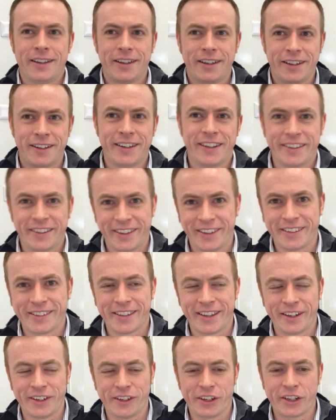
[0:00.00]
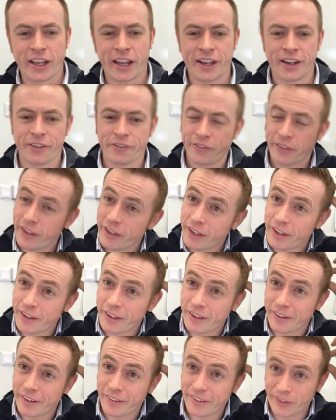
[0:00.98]
Like this, and you're kind of
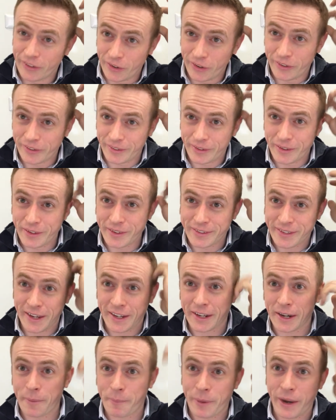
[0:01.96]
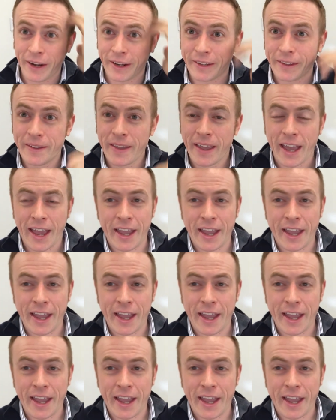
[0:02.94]
taking a break.